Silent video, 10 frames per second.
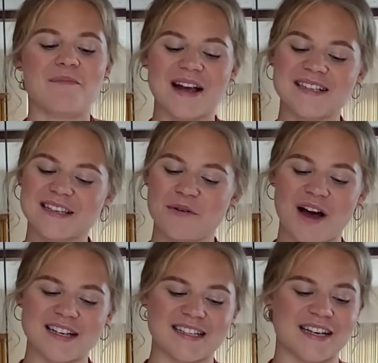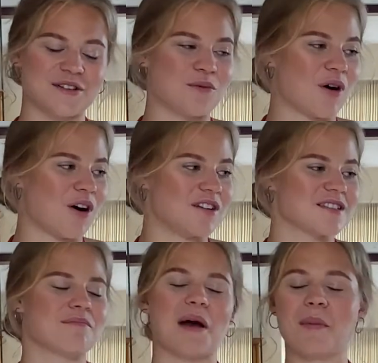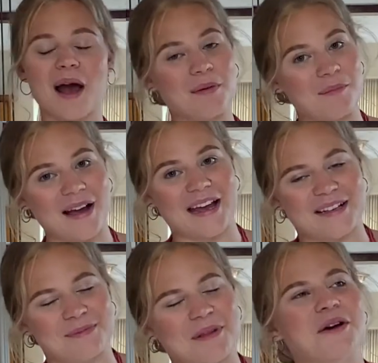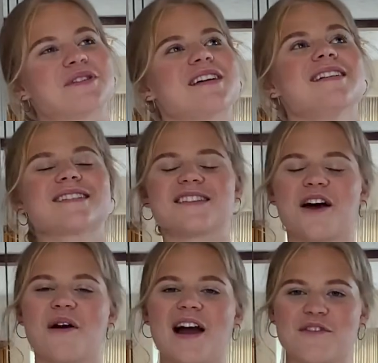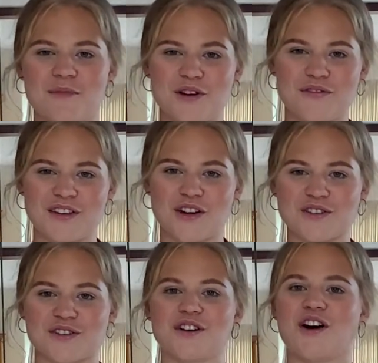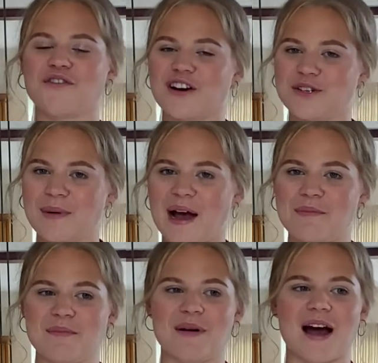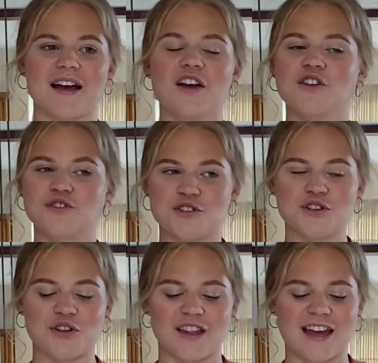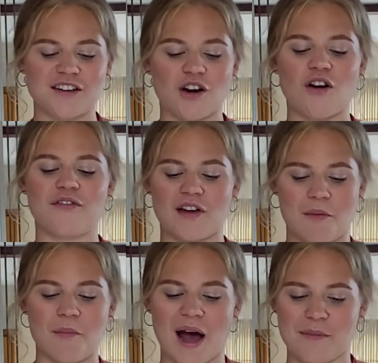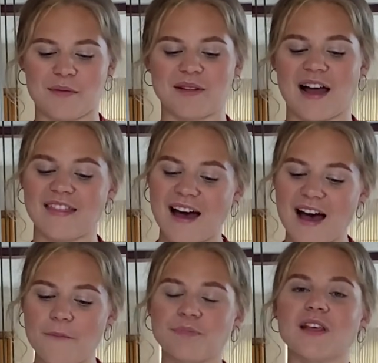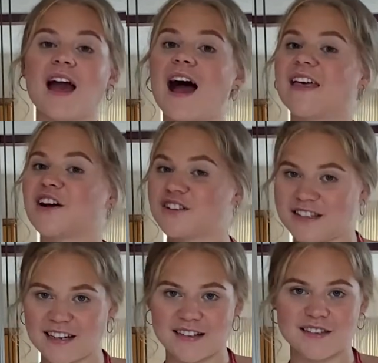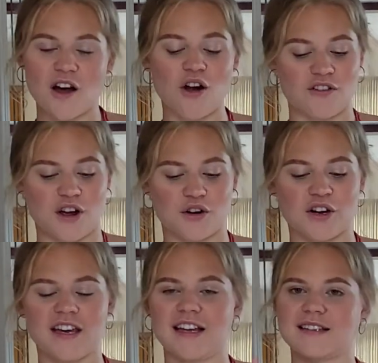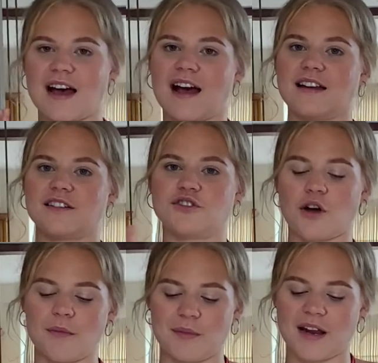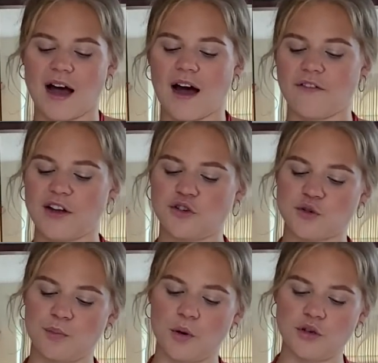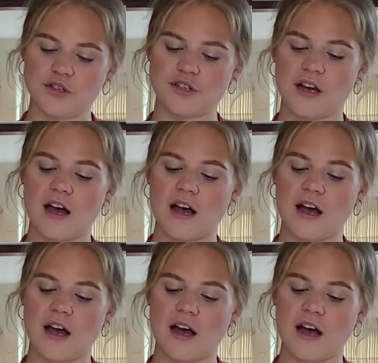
basically what I did was my piping bag exploded. So I removed the nozzle, got a fresh piping bag, just cut the end off and piped them like that. I then got 6 Oreo cookies and chopped them in half and just pushed